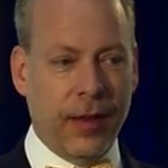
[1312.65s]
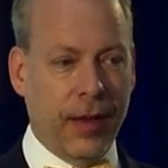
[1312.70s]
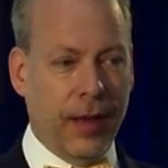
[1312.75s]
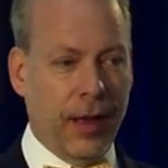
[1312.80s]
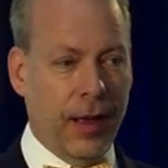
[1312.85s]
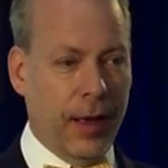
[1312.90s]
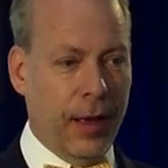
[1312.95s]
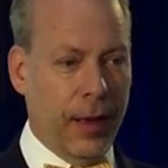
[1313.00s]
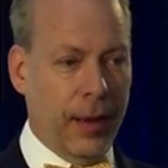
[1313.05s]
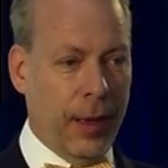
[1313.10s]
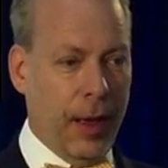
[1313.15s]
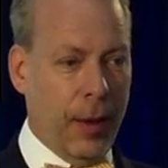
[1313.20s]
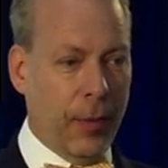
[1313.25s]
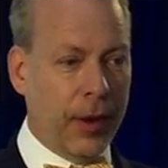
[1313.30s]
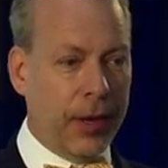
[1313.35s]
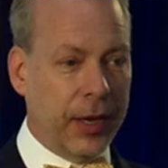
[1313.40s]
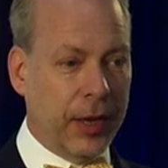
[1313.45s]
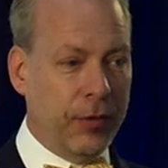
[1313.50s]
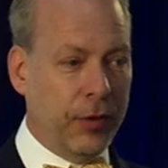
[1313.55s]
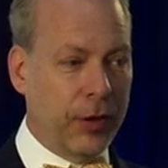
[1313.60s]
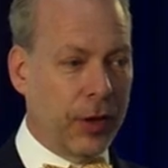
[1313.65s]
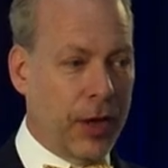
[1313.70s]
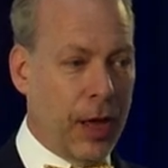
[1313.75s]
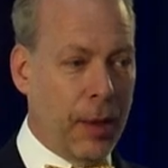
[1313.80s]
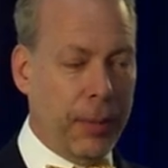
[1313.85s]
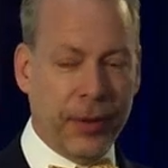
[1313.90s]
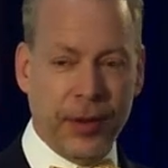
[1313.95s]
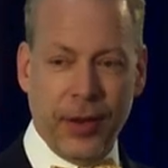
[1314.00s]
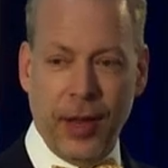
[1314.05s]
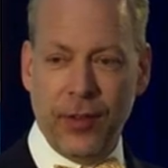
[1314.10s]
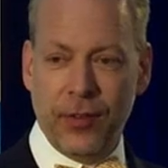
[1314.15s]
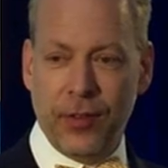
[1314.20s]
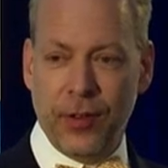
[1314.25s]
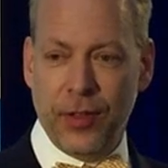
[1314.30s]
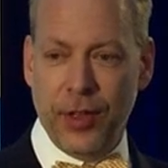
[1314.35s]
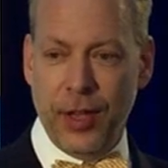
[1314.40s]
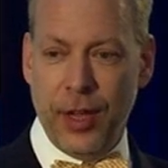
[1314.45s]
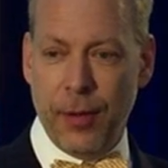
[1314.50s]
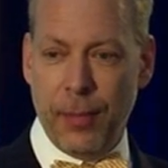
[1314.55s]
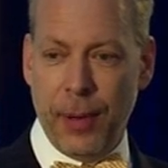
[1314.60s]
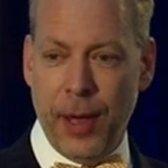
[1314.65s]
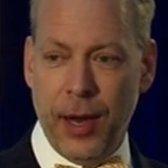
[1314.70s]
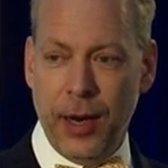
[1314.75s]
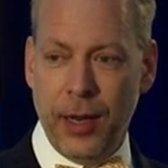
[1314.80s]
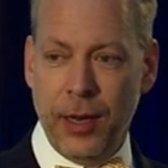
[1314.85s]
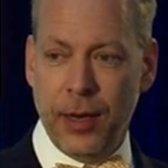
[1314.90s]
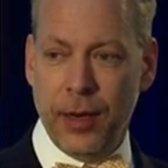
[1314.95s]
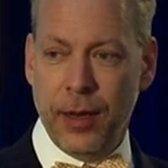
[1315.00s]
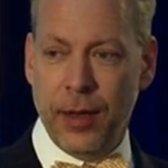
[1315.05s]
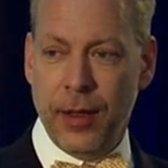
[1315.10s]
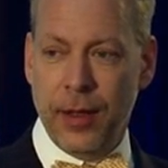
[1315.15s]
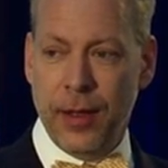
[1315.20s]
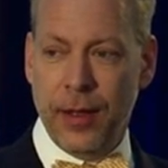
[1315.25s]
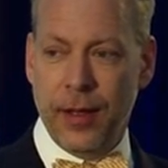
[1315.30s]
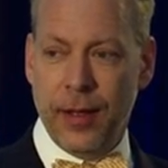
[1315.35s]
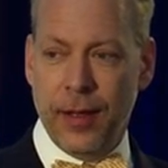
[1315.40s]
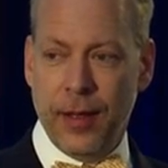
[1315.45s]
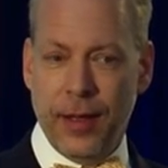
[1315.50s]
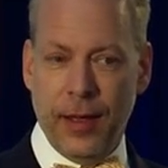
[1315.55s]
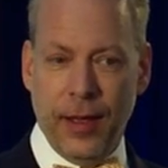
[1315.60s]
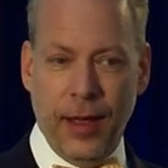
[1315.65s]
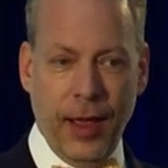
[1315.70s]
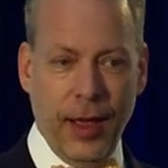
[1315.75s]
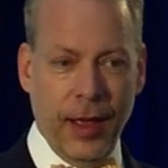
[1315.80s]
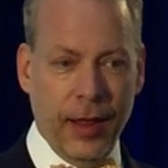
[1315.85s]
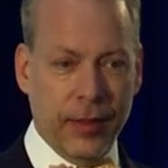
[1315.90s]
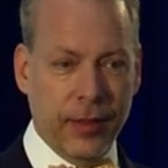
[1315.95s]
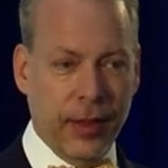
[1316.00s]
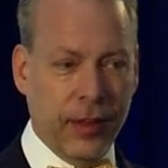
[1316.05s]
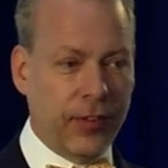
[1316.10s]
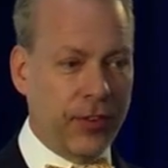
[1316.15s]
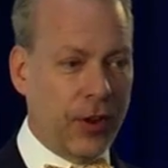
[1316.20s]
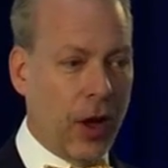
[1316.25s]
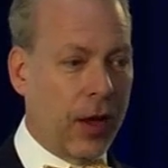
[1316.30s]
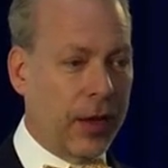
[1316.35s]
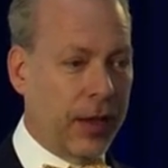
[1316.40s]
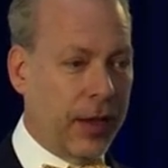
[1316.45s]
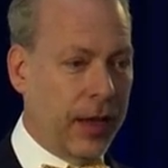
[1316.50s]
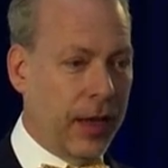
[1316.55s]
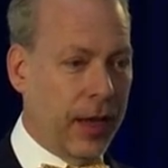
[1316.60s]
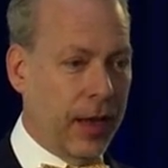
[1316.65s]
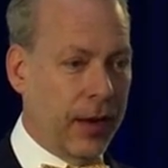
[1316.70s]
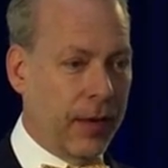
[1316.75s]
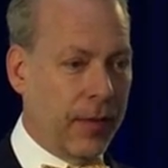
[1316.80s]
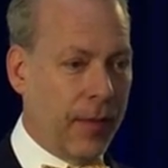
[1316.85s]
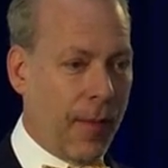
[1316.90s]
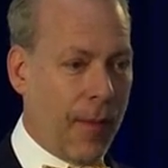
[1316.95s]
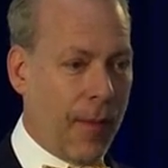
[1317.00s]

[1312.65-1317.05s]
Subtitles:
I want to give you a couple of days to think about it, and let's talk again.